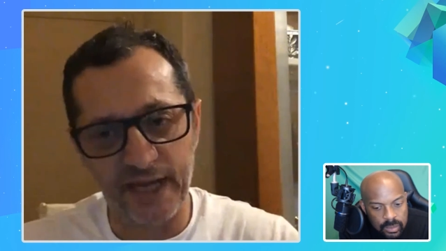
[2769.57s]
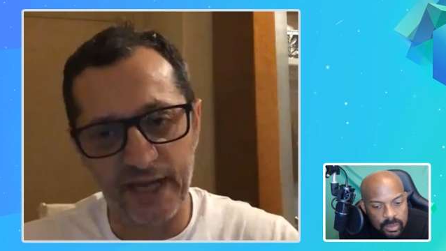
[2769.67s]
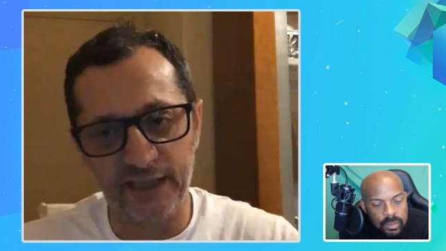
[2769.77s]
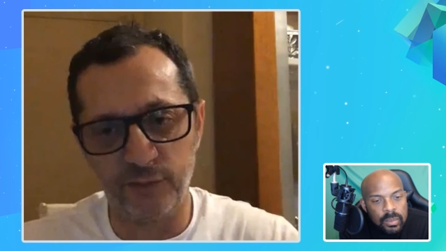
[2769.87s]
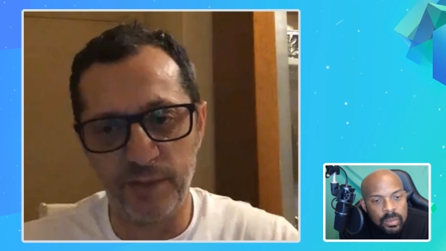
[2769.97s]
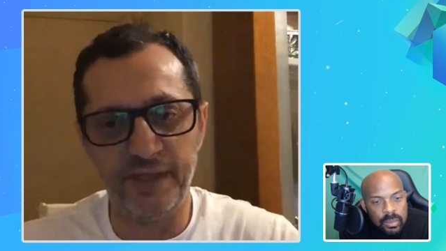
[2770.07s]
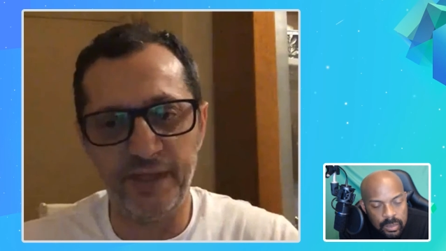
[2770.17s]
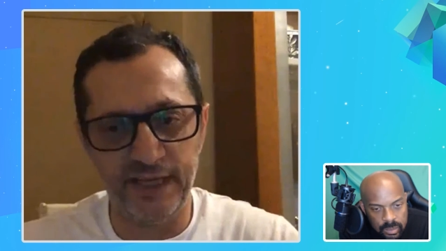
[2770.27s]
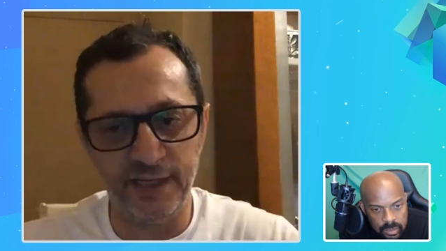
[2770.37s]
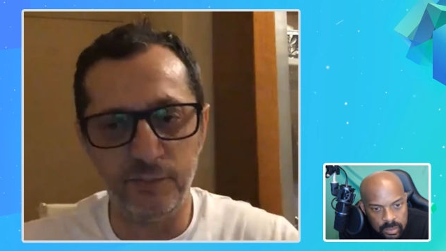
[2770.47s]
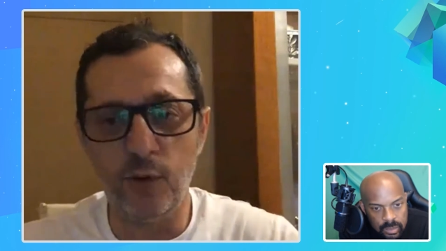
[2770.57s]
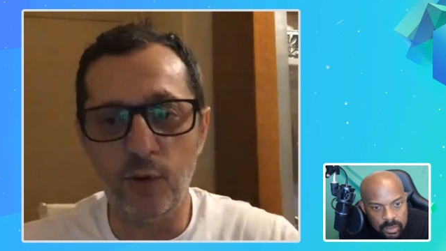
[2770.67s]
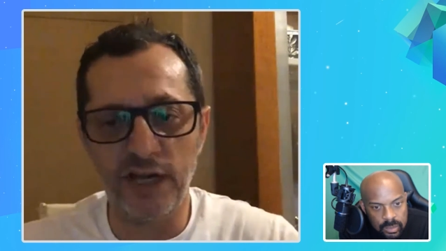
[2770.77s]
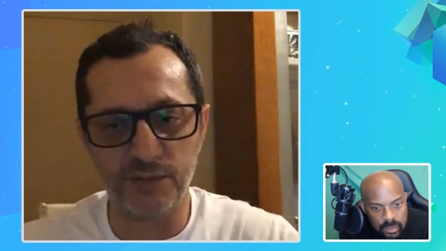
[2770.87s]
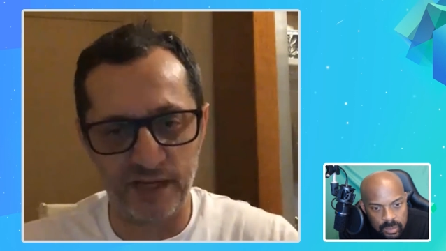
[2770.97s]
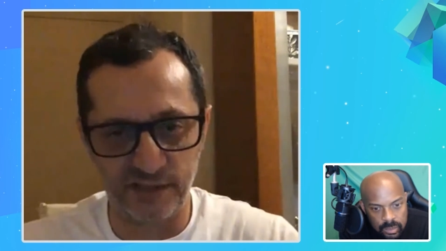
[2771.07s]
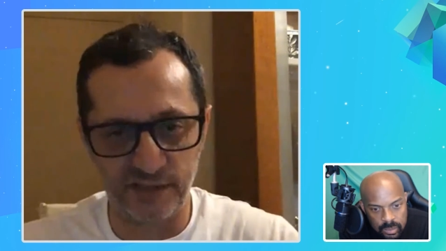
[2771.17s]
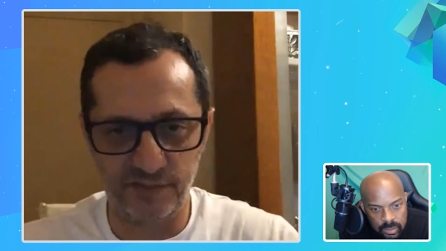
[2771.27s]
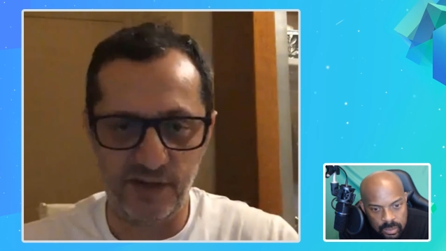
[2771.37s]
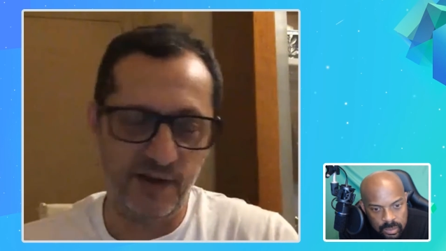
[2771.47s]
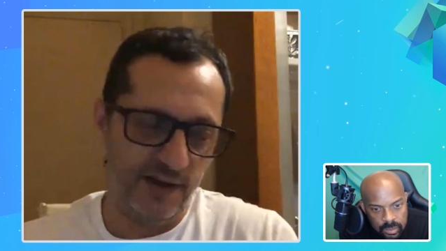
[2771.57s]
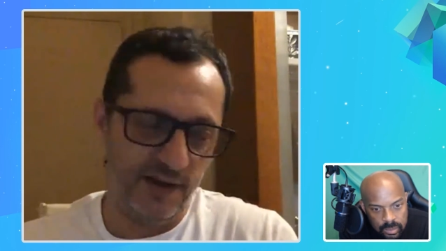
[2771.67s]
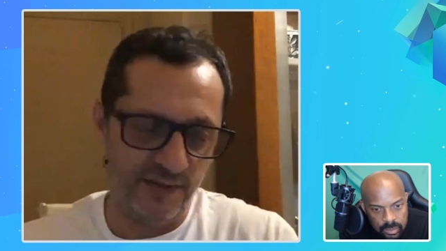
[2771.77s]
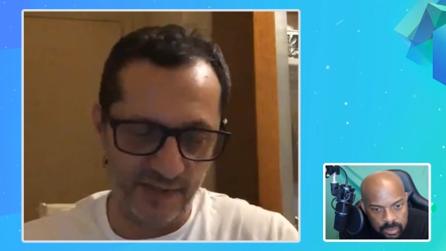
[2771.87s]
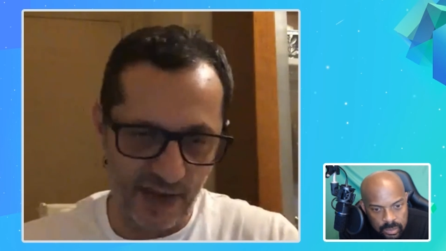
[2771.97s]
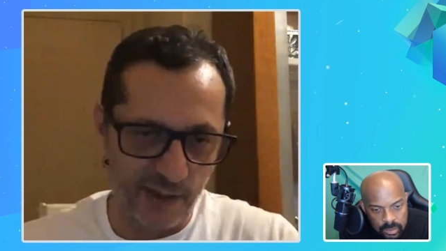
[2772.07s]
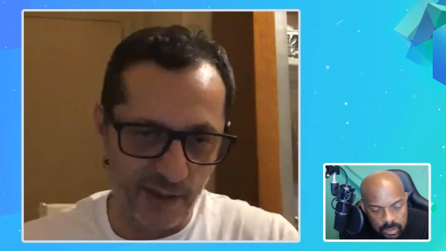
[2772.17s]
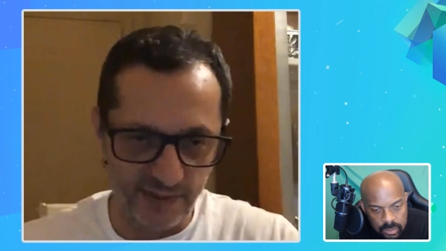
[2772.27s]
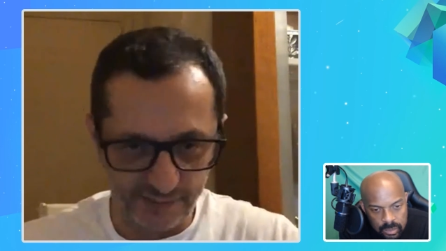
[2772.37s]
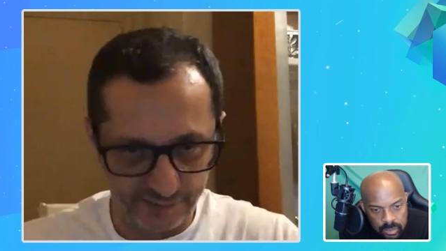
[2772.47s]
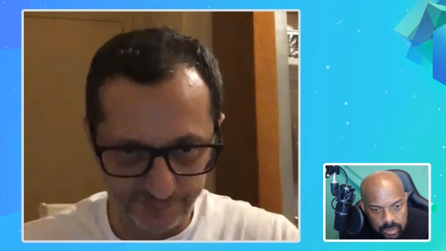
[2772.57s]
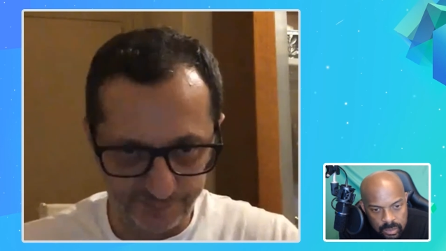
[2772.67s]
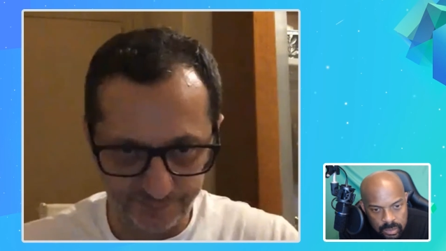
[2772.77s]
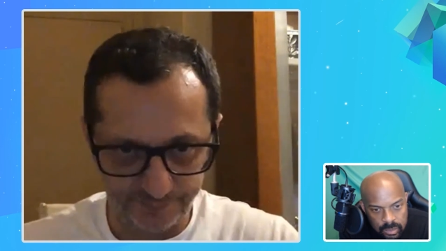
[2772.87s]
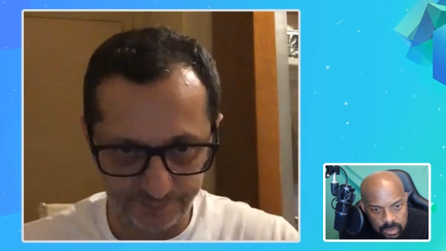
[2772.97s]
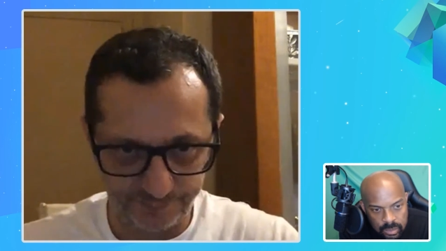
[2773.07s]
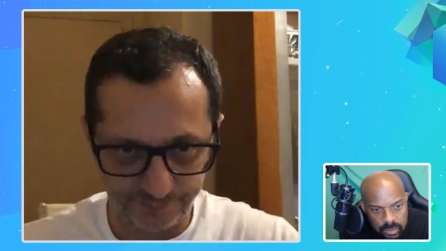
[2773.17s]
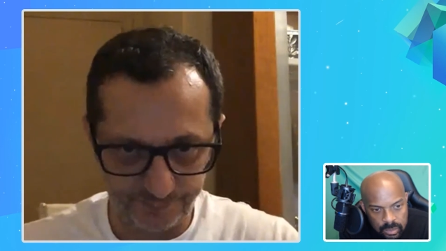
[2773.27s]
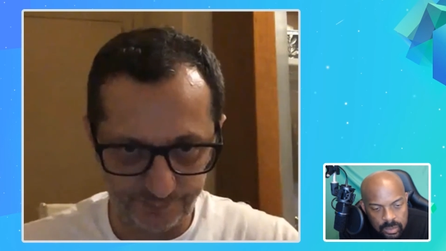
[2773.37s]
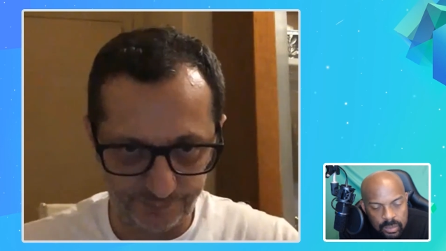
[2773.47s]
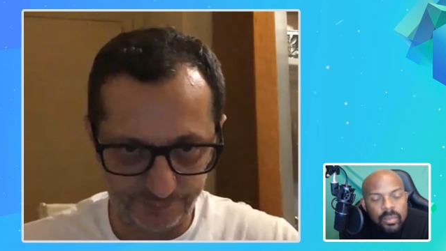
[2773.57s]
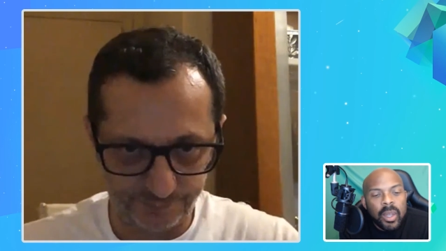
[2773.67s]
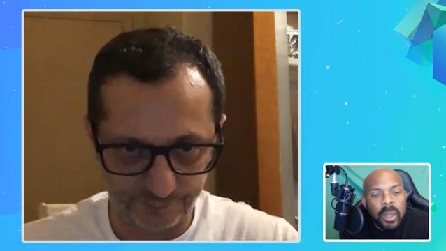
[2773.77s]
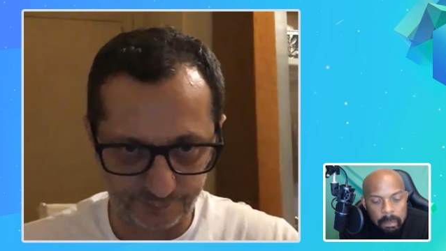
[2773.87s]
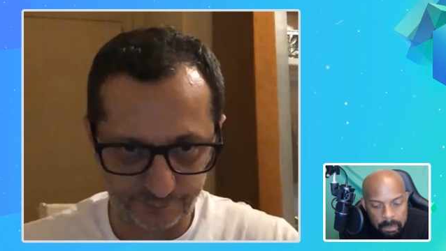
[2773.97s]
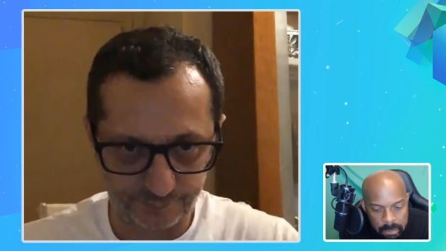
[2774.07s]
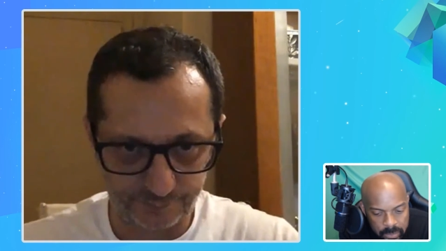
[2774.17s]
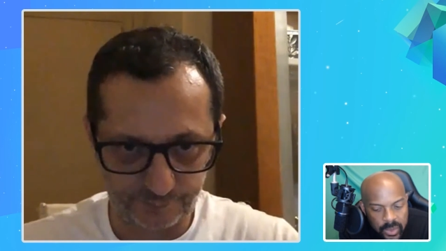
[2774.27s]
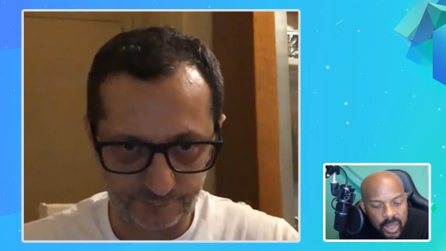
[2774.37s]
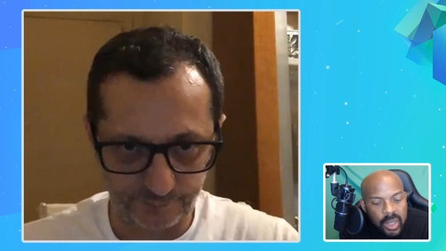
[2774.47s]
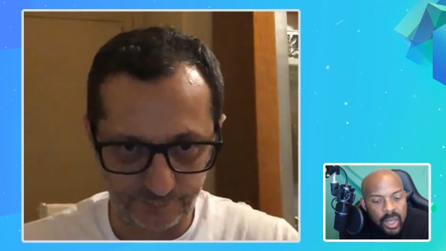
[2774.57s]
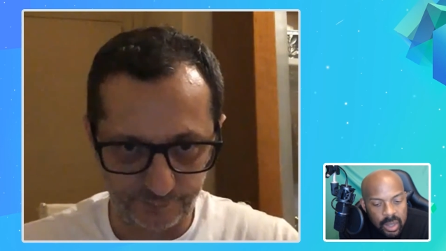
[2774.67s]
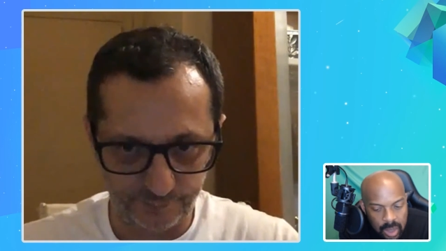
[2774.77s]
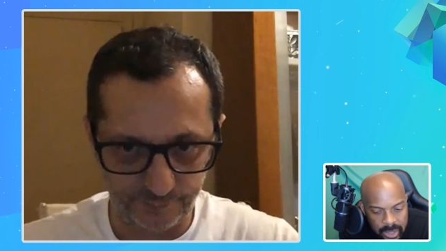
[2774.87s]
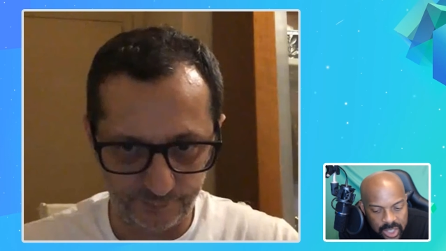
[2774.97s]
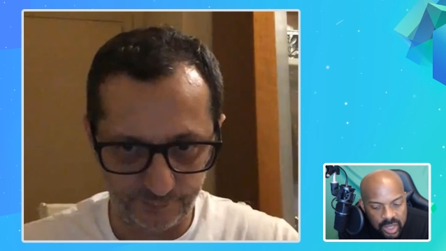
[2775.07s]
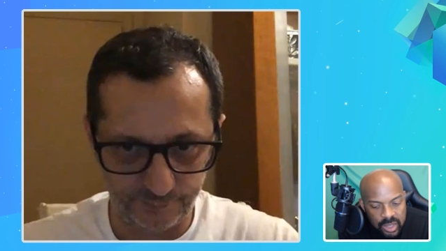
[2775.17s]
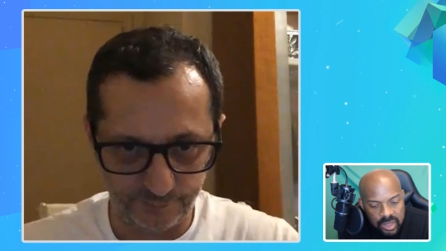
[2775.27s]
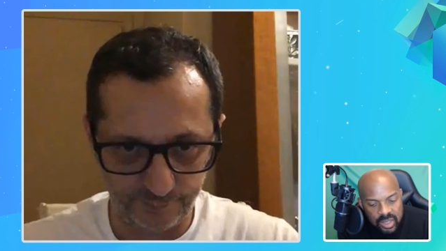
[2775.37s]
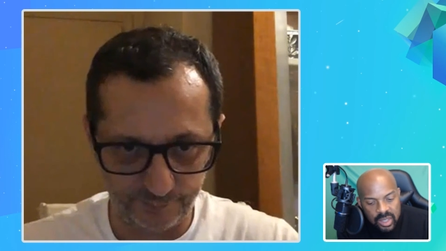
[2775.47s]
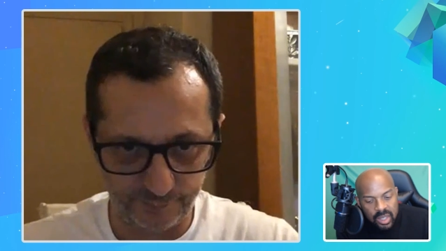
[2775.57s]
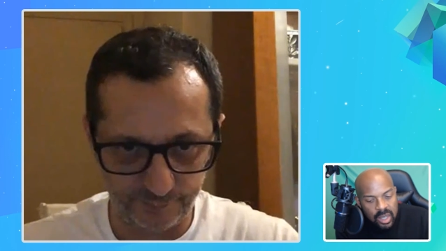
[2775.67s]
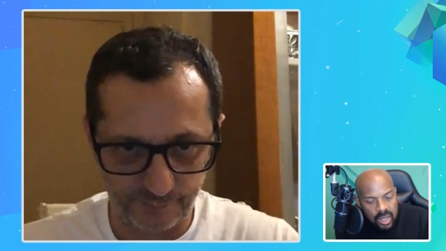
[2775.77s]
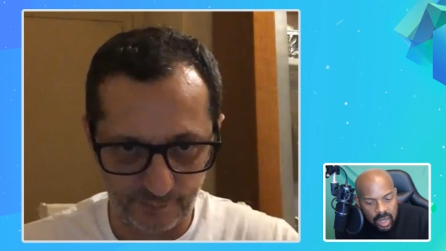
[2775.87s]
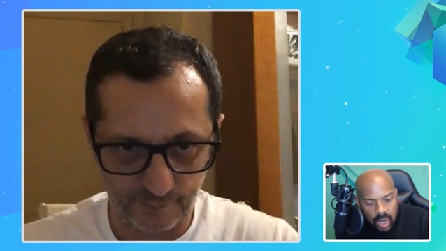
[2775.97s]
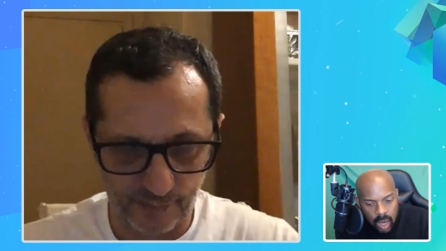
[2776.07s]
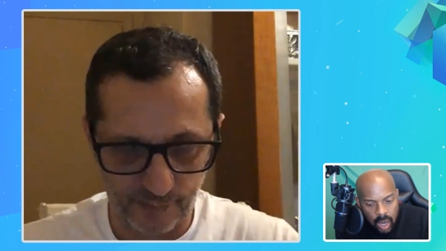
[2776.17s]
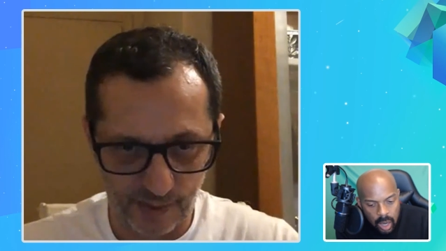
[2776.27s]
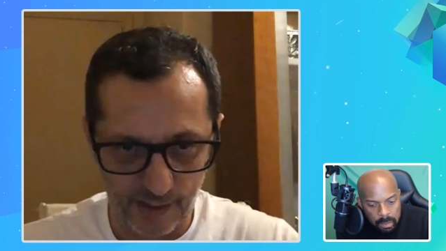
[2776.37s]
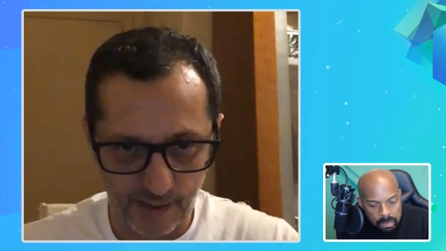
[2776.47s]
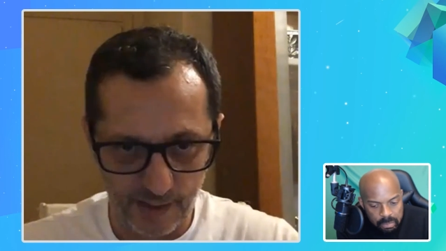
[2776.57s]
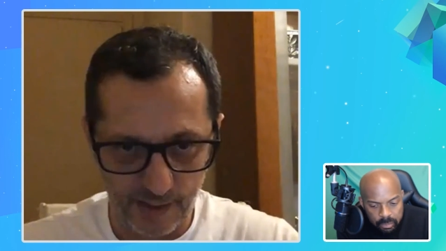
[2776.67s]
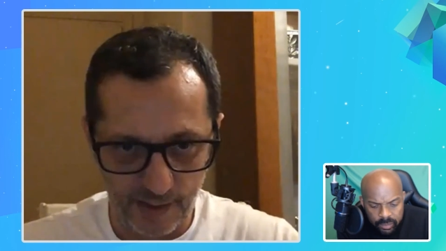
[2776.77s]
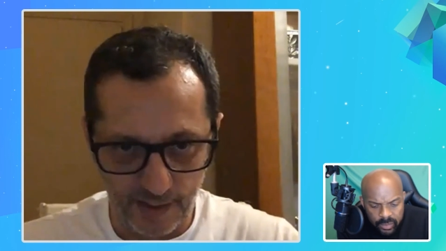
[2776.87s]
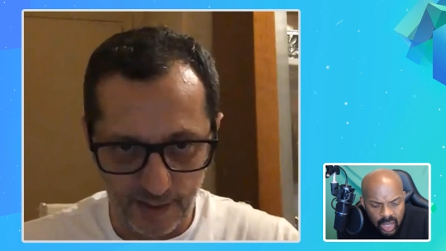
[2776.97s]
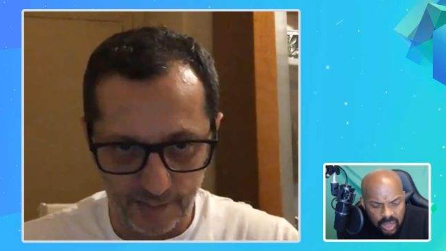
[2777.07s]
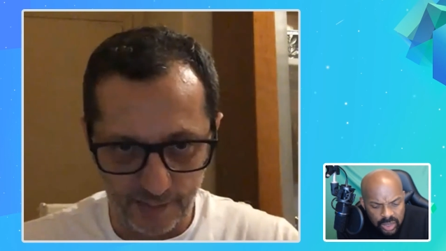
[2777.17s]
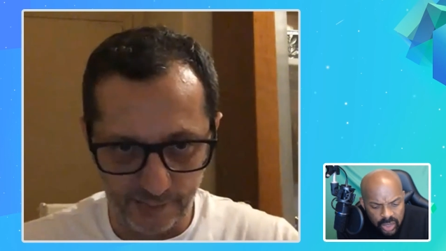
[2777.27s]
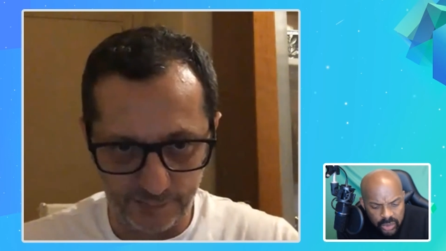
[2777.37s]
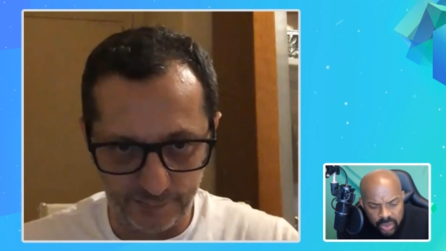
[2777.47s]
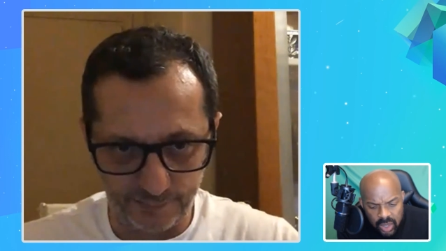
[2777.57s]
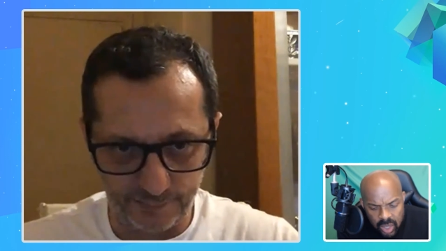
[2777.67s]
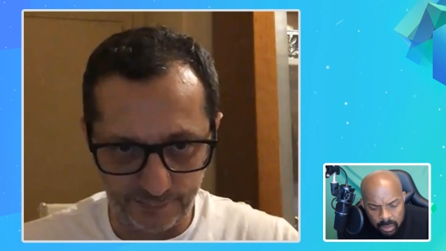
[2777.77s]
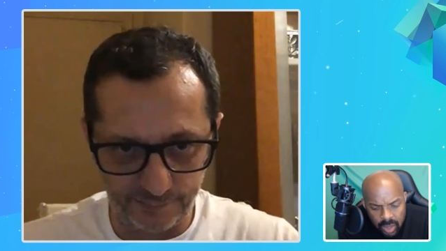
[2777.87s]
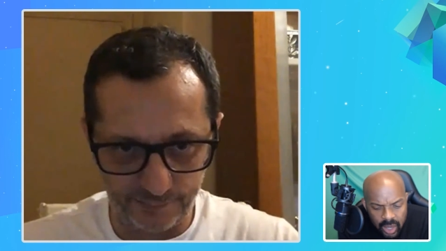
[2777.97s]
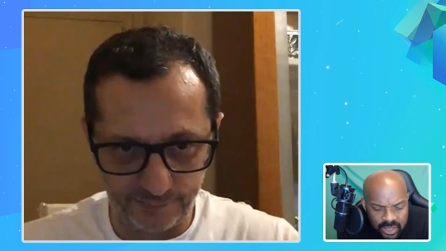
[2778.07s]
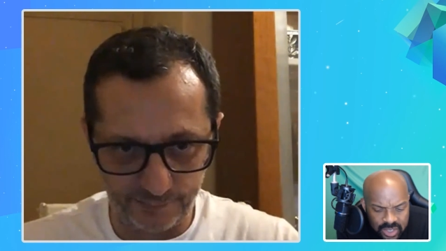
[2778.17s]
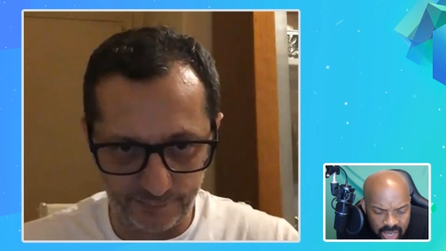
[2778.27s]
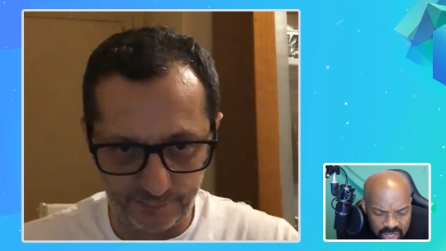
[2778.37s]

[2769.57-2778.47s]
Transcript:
Speaker 1: make it from the beginning more expensive than the hybrid.
Speaker 2: Yeah. Okay, that makes sense. Um, so um, I understand that